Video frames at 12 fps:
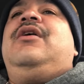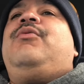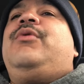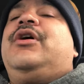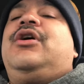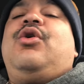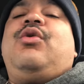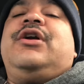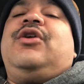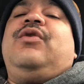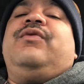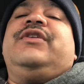we're going
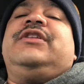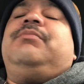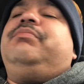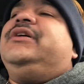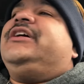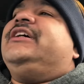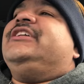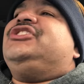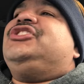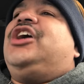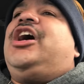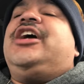over the book of
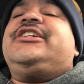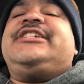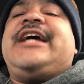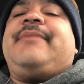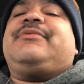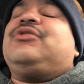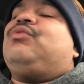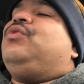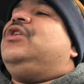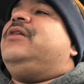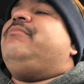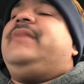john chapter
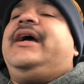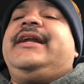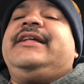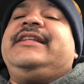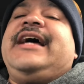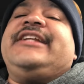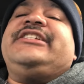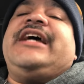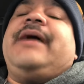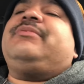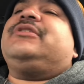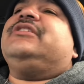1 man and that
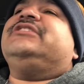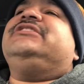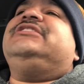chapter is